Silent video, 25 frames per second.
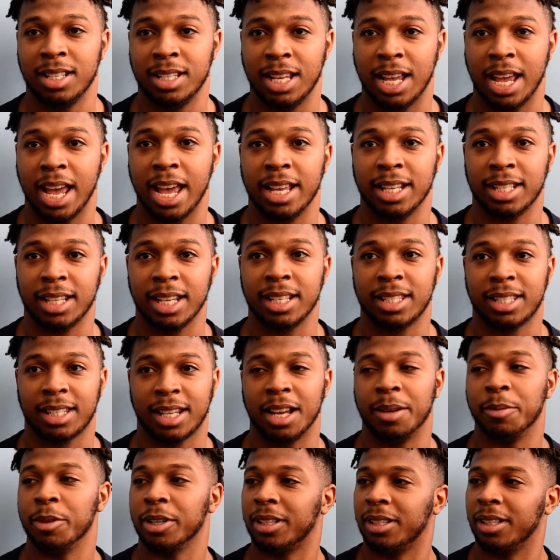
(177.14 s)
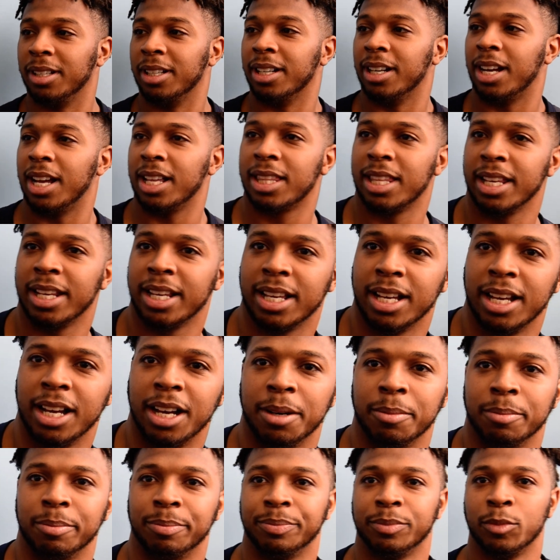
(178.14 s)
Yeah, it's coming clear. I think
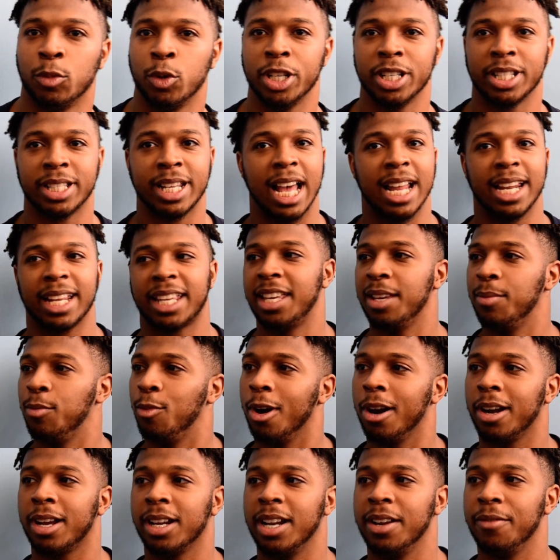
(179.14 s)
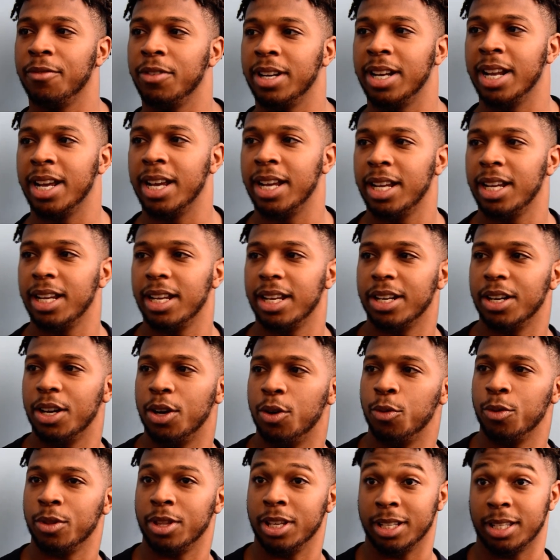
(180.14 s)
we just got to keep working every day.
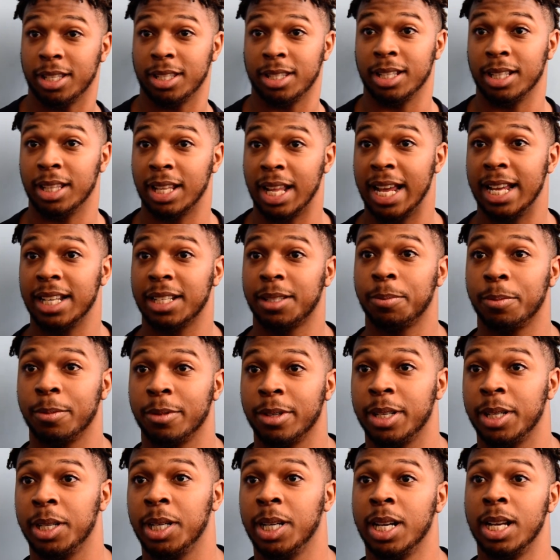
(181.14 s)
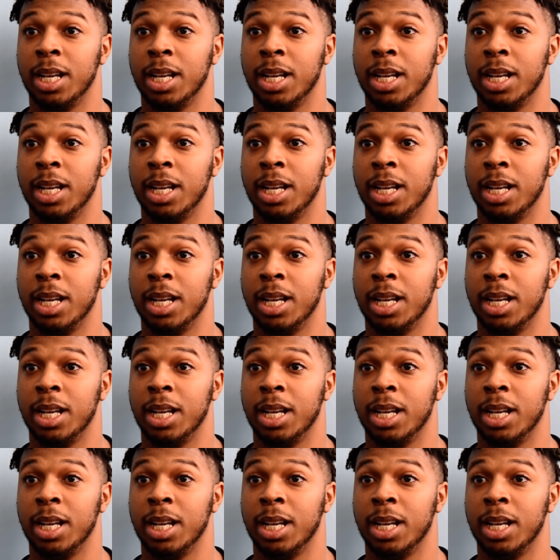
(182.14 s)
This is the last spring